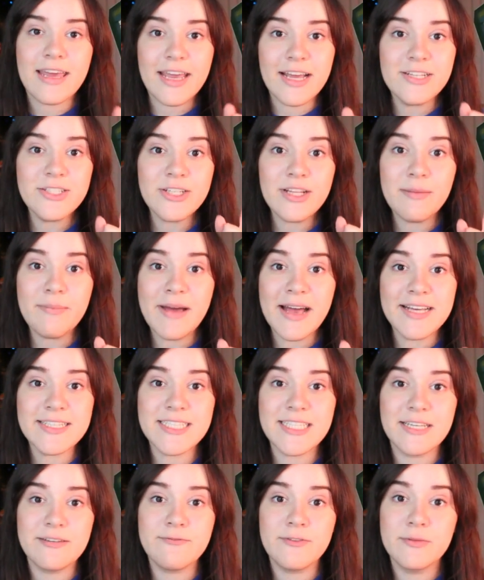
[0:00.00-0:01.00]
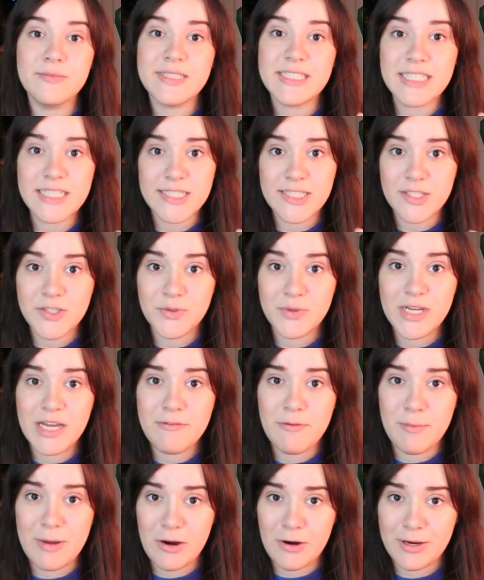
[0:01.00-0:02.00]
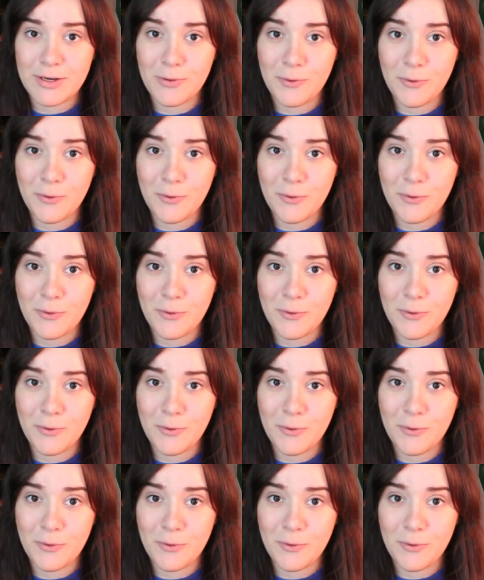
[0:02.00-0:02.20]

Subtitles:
Angela Bassett from season 3 of American